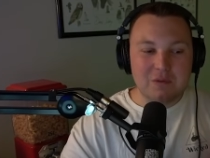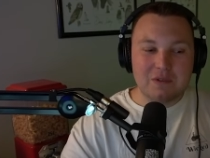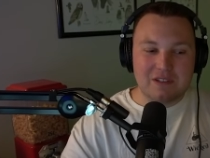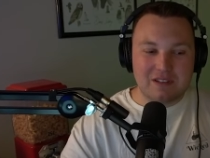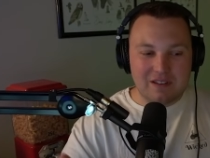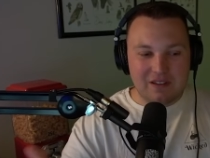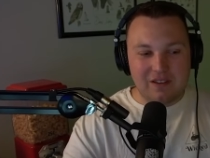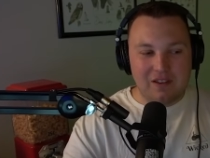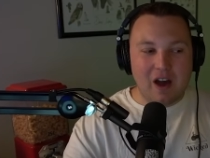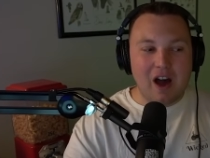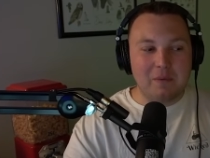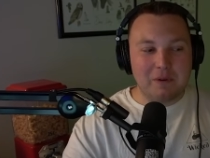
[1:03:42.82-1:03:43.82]
was
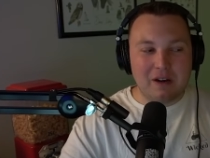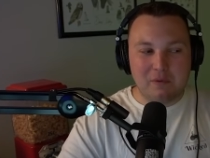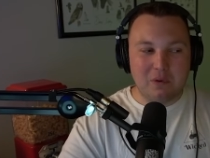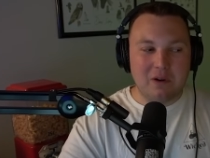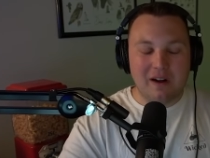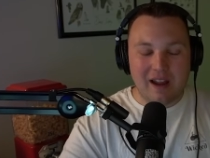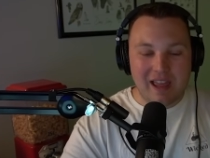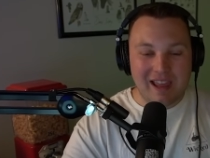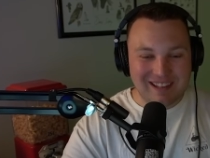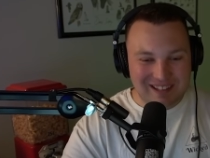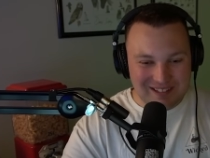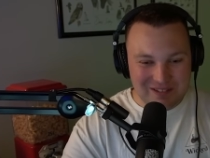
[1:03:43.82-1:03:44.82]
gone whenever we were
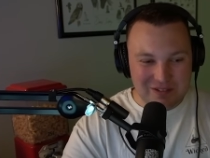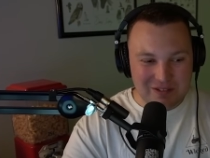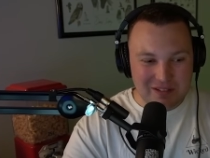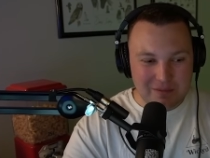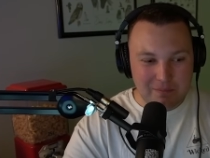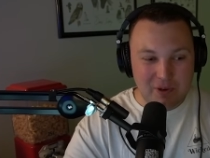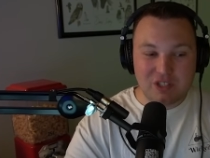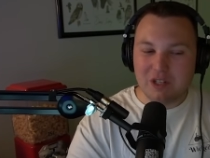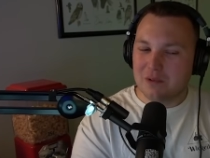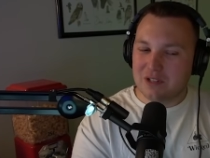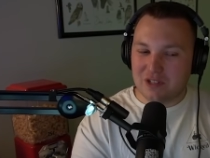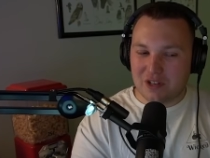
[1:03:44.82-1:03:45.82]
hanging usually, but she
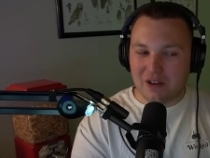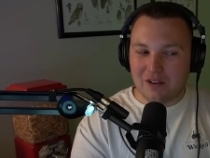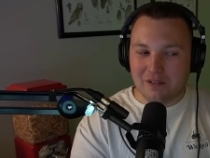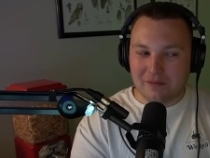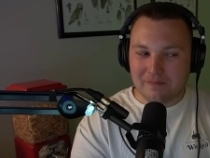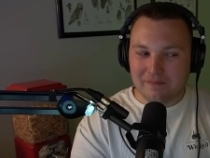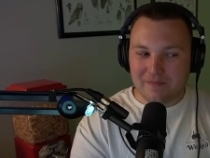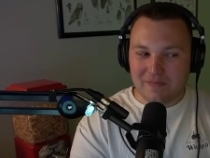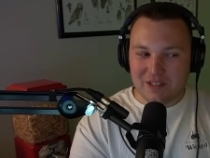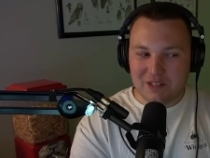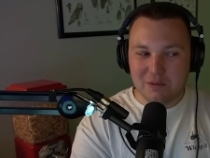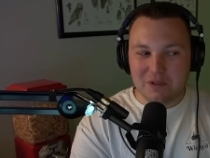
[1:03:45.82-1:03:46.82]
was chill.
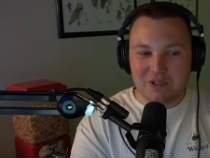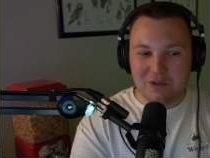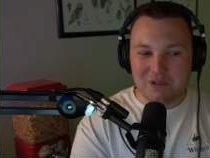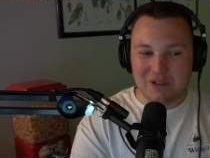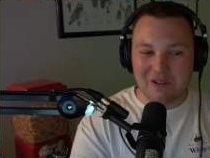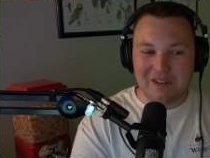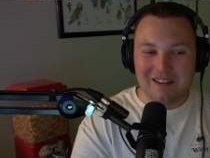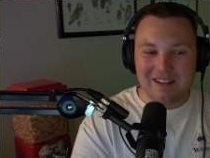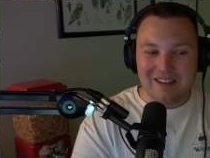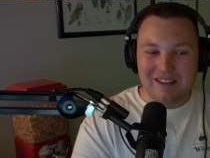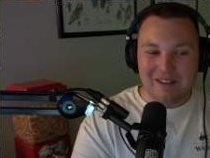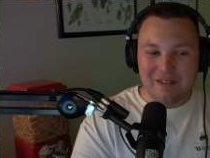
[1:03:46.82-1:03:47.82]
She was too chill.
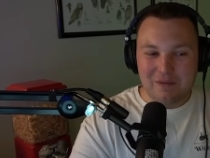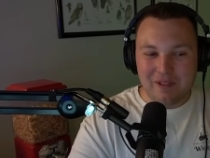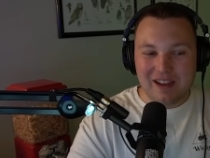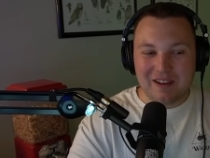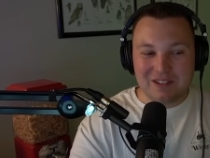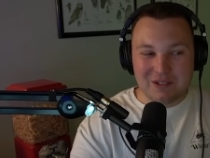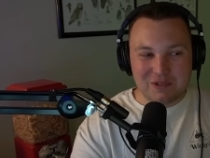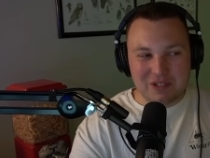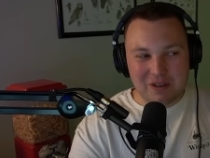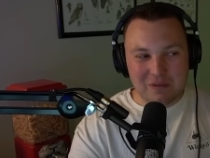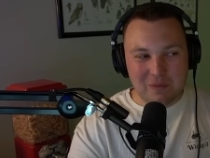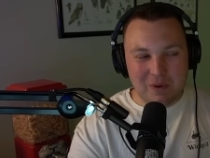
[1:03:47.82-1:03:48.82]
Like so,
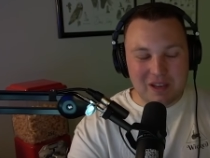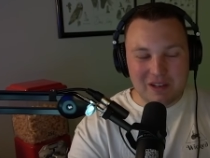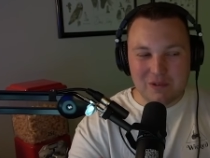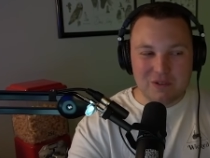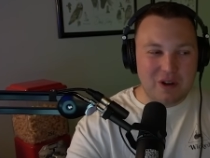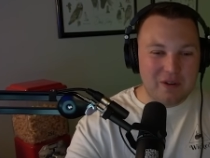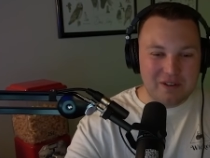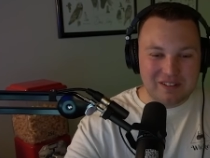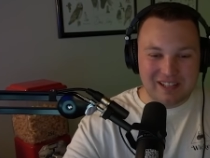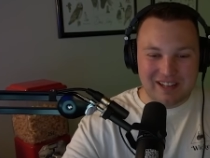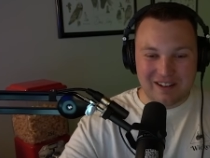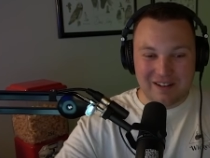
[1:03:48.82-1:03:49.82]
she we could use all their
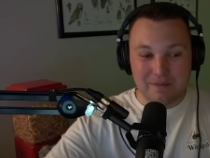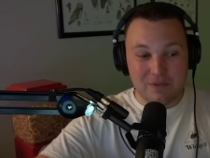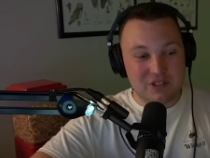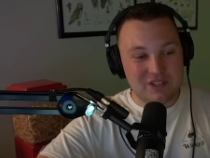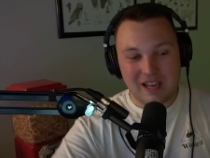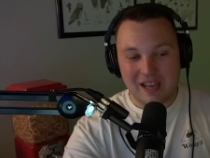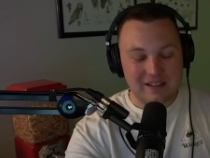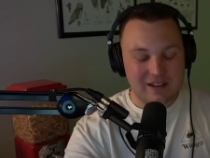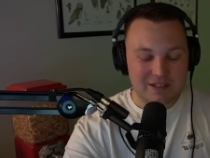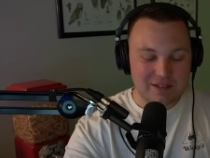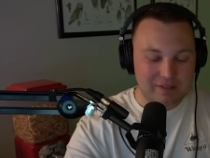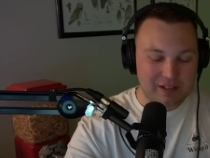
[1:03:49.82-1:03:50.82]
liquor, which they had
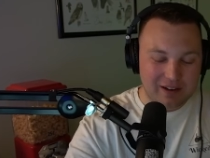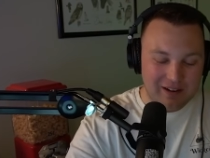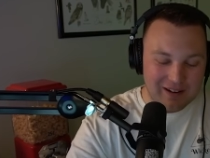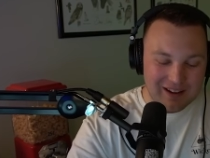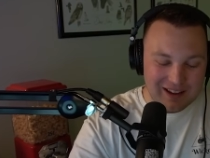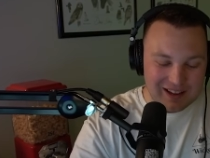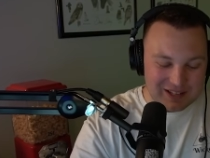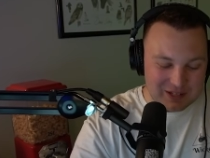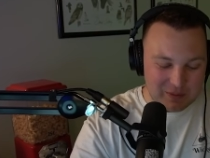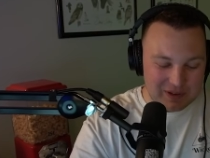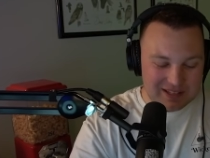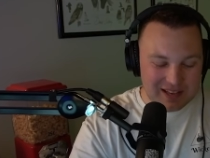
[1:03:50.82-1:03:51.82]
tons of liquor. So
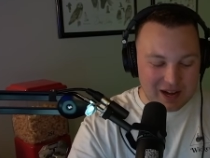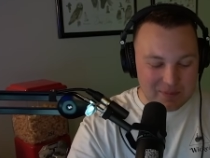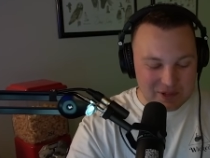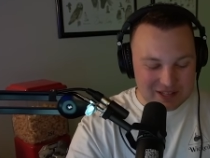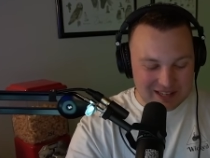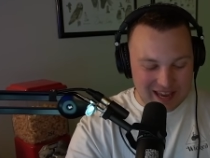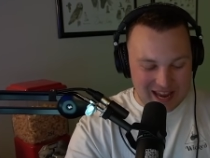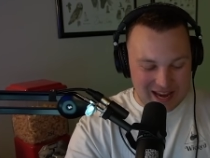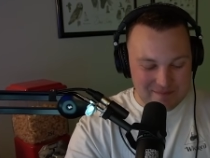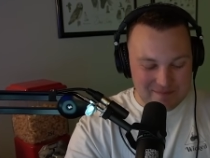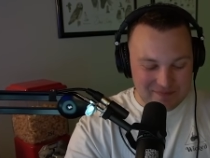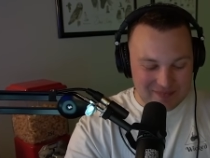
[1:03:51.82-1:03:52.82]
we set up this
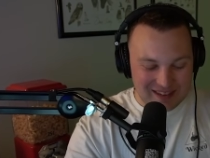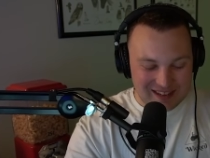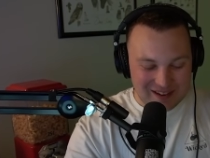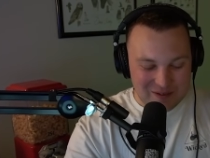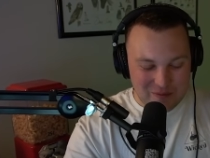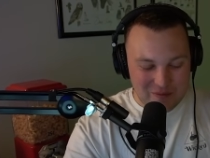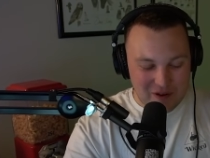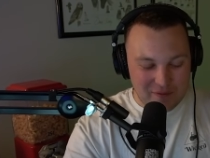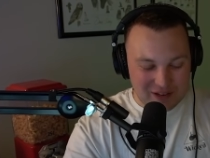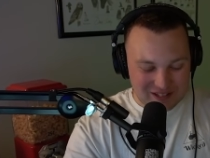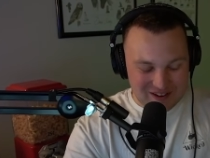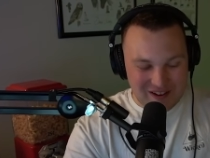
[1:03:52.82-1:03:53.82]
game of
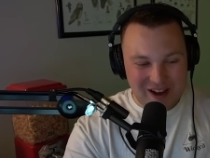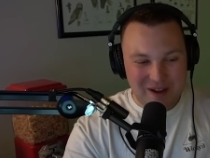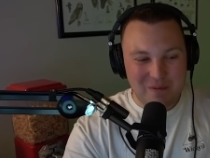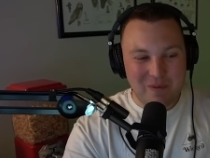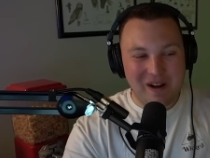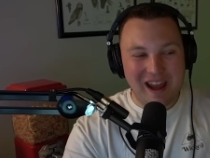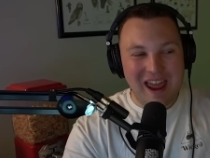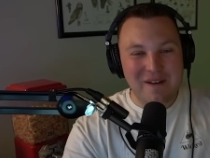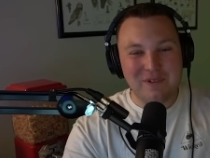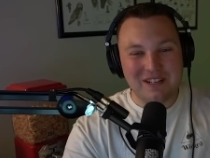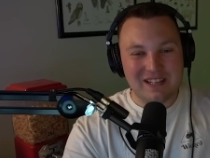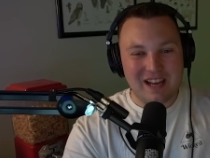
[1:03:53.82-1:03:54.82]
Catan where
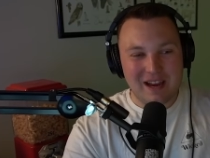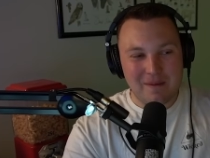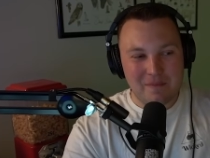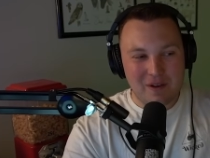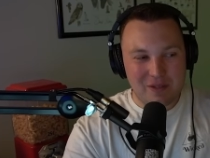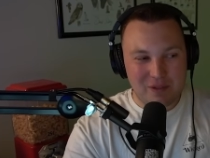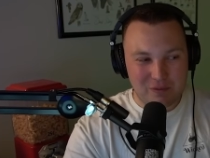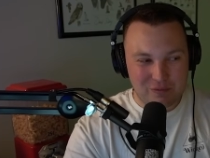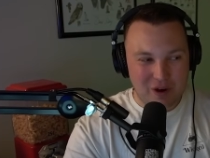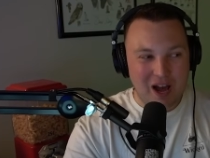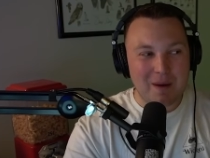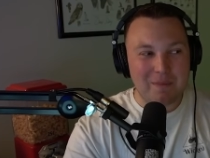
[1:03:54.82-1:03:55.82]
every time the
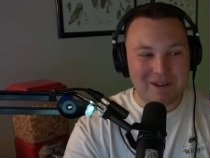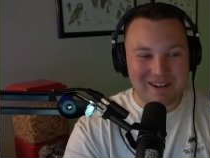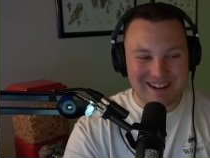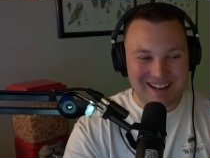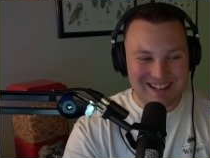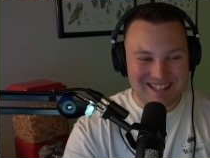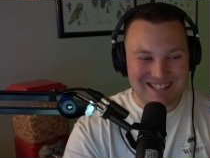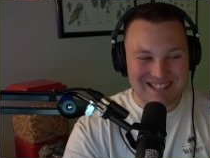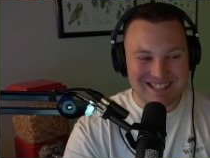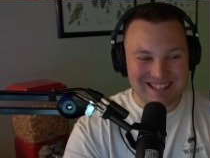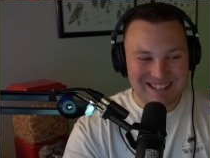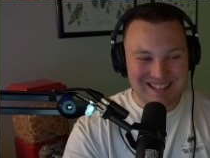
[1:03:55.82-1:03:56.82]
robber
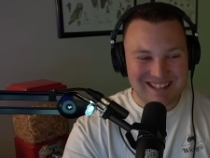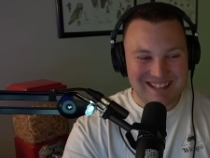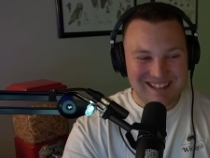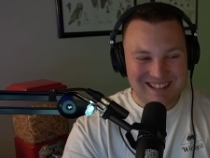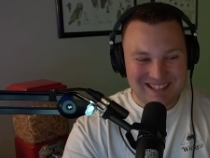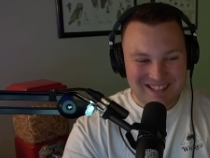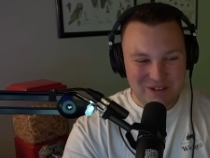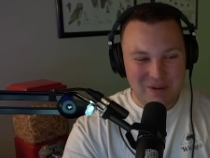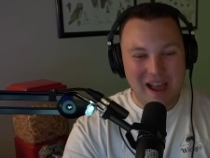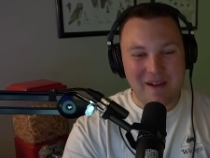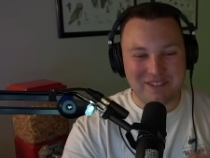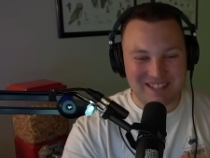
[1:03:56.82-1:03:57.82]
hits, you
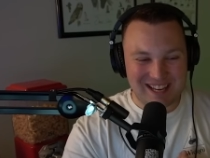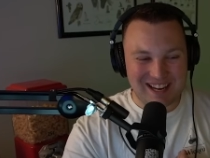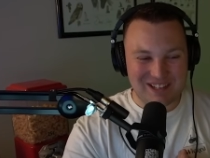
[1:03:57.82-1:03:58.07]
have to take a